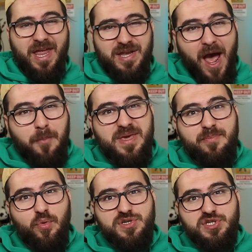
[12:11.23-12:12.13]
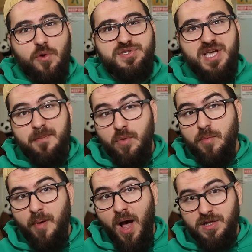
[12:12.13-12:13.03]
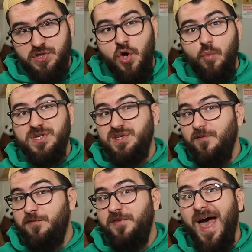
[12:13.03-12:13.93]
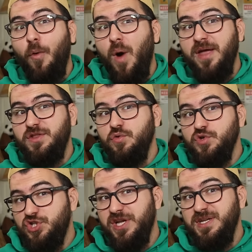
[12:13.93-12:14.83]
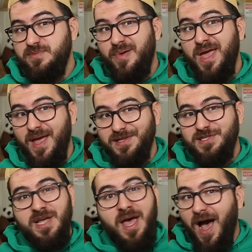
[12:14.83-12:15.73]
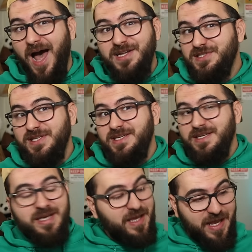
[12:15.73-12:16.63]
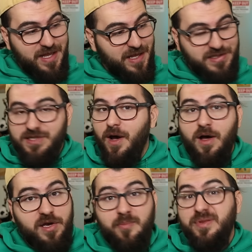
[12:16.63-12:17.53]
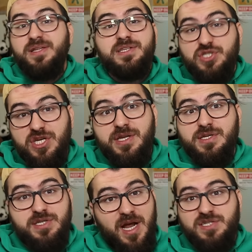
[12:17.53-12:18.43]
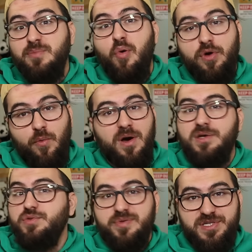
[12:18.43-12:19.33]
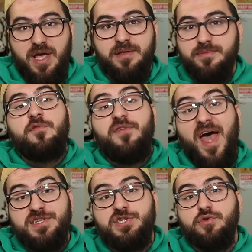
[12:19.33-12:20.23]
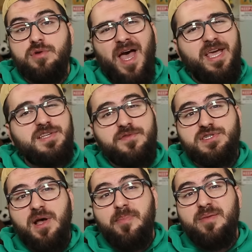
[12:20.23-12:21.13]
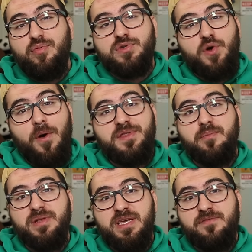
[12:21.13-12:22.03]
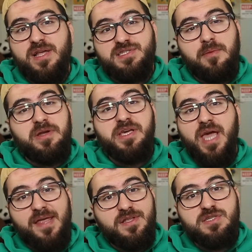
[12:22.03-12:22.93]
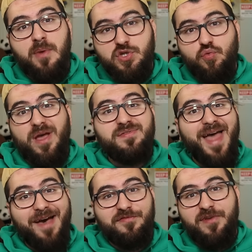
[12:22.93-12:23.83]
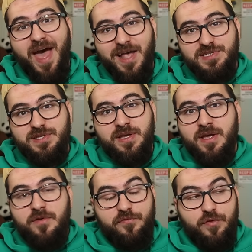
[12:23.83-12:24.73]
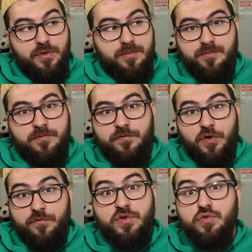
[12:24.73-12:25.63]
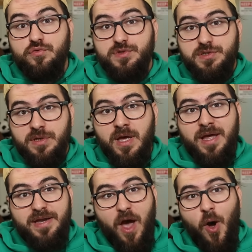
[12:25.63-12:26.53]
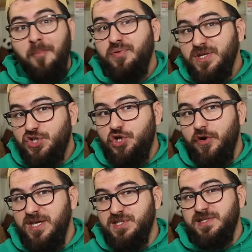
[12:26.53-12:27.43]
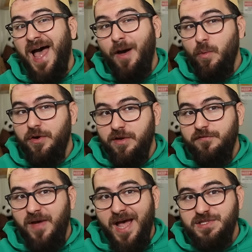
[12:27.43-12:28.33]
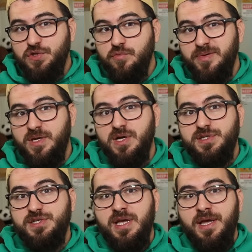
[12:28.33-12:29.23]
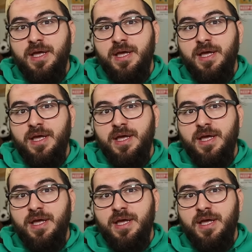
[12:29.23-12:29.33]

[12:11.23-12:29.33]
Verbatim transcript: and now people associate mukbangs with some fat white dude shitting his pants. Honestly, it's a uh, completely genius and I support it 100%. Fat suit. I guess for some people it's hard to believe that somebody gained this much weight that fast for for views. Now, I'm pretty sure he's not wearing a fat suit because